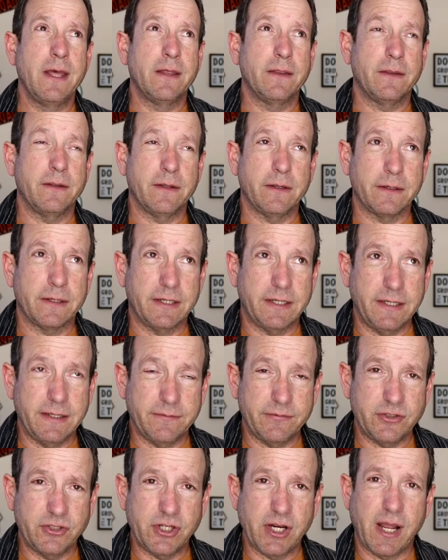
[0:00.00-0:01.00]
the
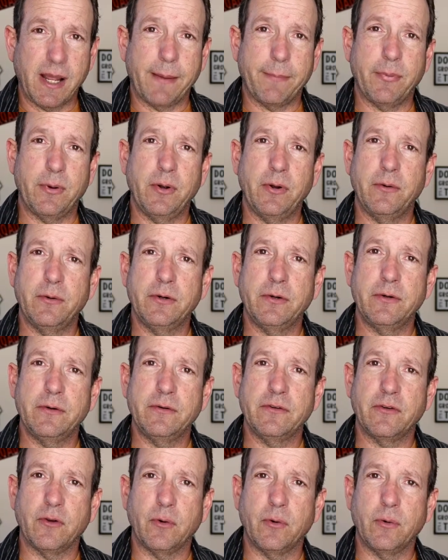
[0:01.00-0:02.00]
gift shop
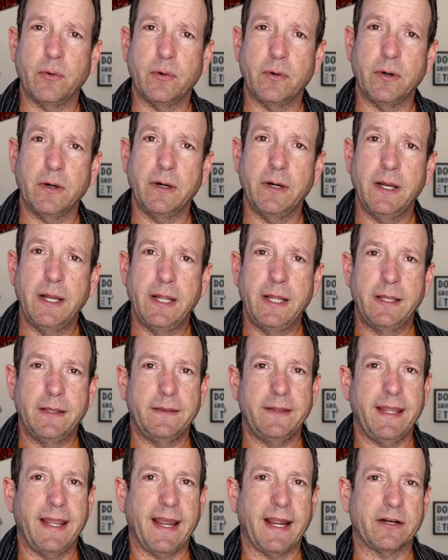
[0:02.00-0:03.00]
owners, or
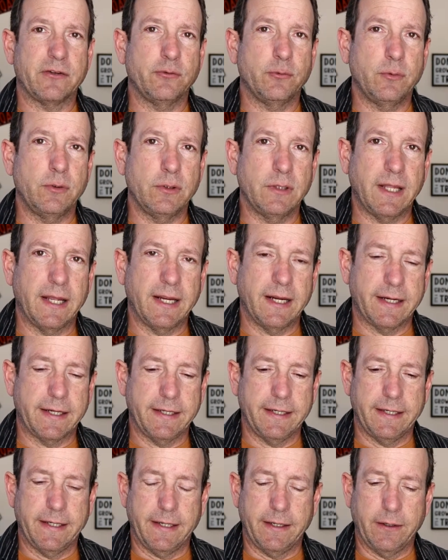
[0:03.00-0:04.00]
the actual
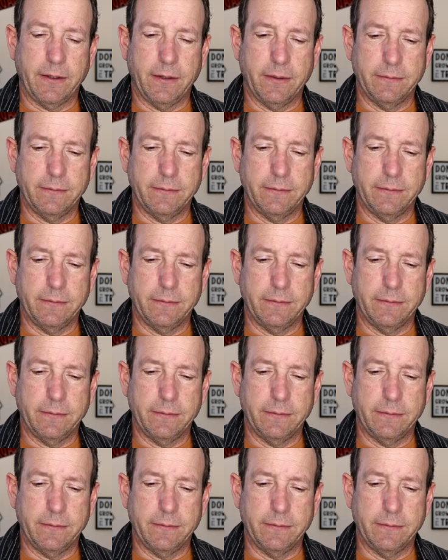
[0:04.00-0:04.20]
hotel